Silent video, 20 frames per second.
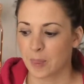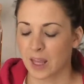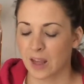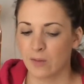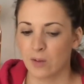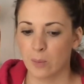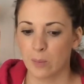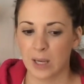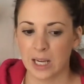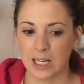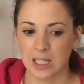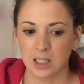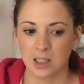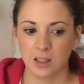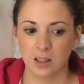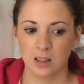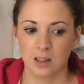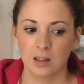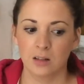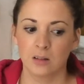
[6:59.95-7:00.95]
If it paid
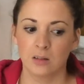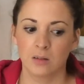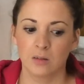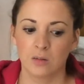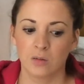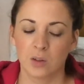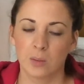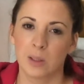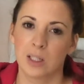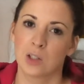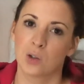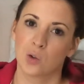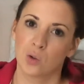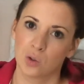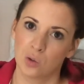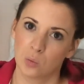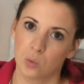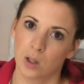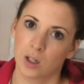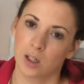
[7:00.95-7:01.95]
for me to go
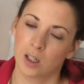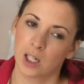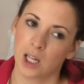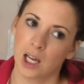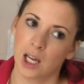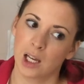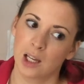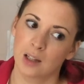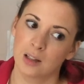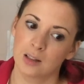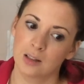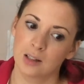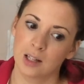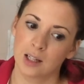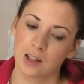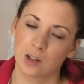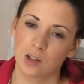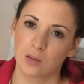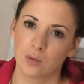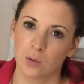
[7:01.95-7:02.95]
work and
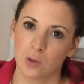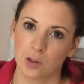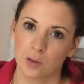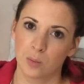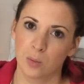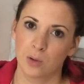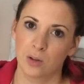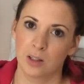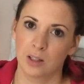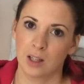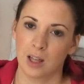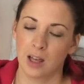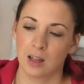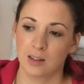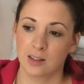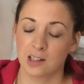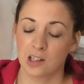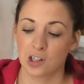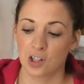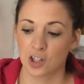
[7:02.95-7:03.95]
I could afford to put Elle
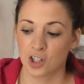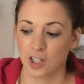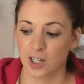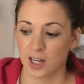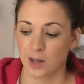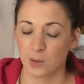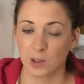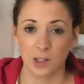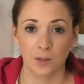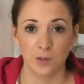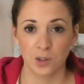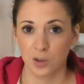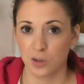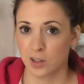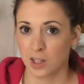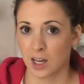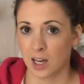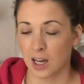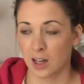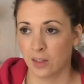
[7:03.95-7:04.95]
to nursery, I would love to
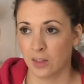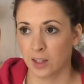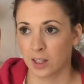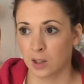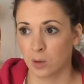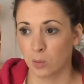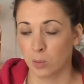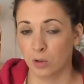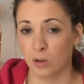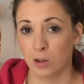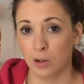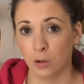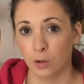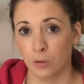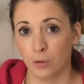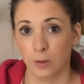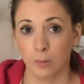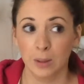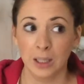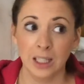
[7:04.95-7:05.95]
do that. I think it would be really
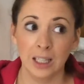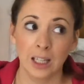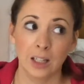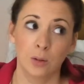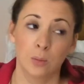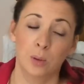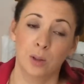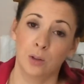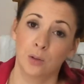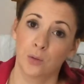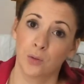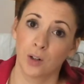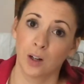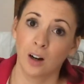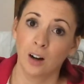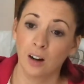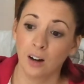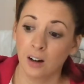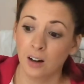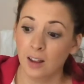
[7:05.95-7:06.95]
good for me and it would be good for
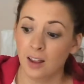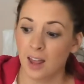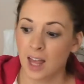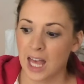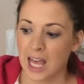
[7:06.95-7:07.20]
her.